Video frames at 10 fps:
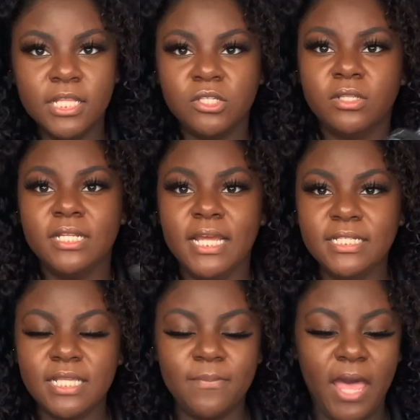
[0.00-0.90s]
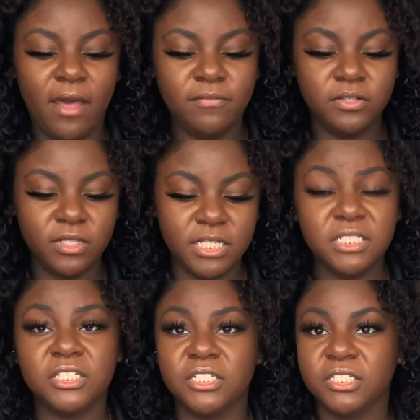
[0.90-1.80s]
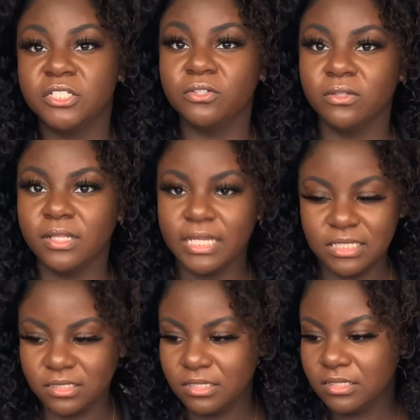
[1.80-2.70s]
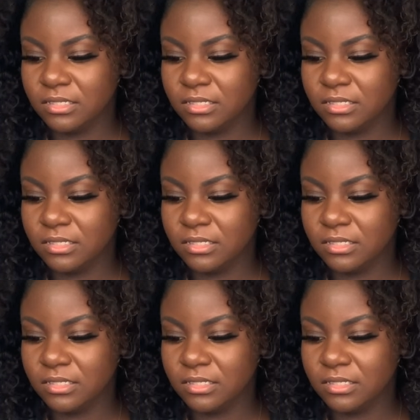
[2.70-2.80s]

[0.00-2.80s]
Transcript: So the next step after this is just to do the laces.